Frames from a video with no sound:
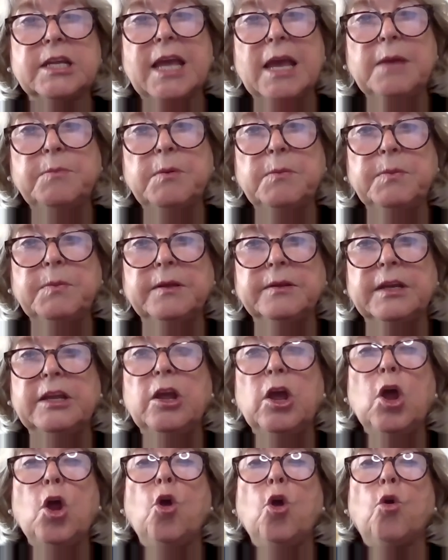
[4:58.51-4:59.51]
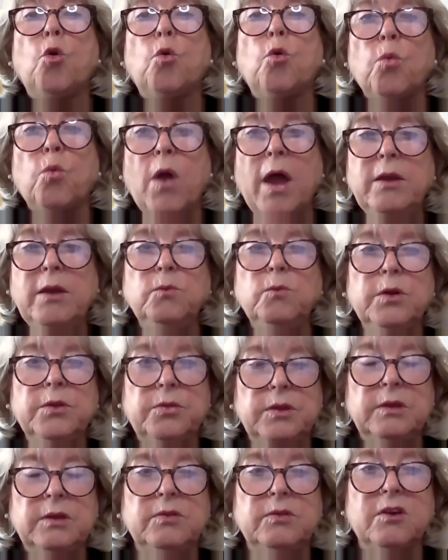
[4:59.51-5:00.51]
capability right
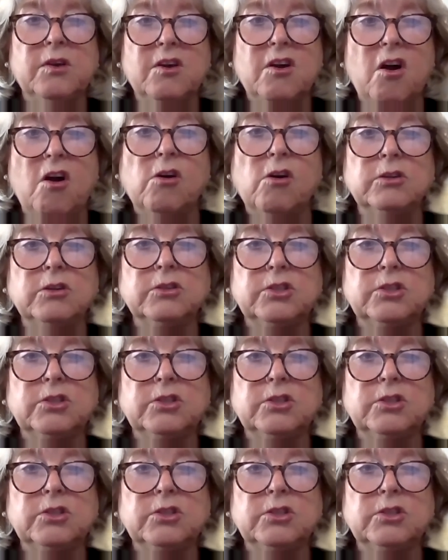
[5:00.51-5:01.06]
within the CAR